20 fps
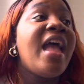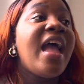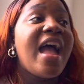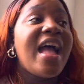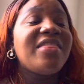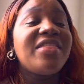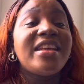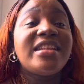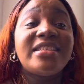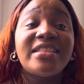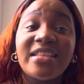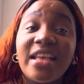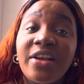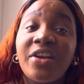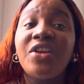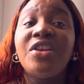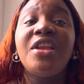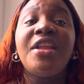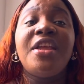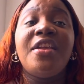And then
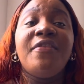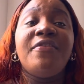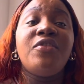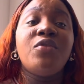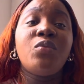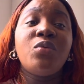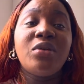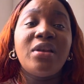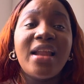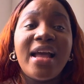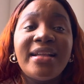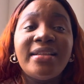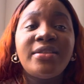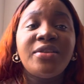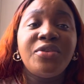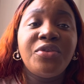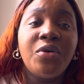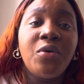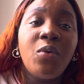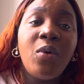secondly, if you would like to
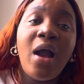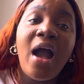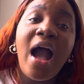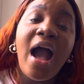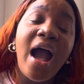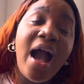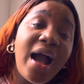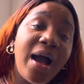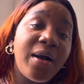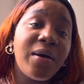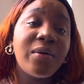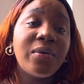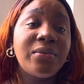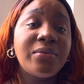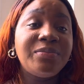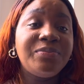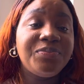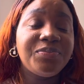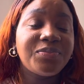know how